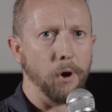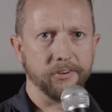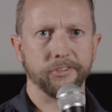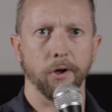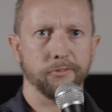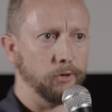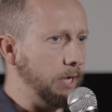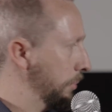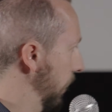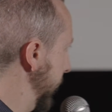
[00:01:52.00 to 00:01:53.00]
I might just go through a
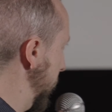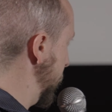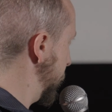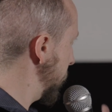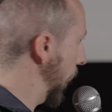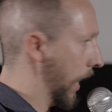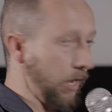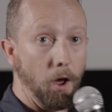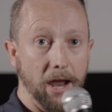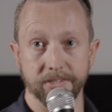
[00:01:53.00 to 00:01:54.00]
couple of these
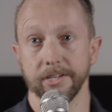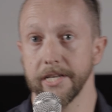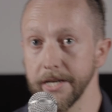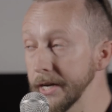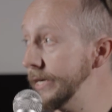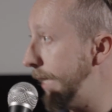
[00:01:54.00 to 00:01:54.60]
lights here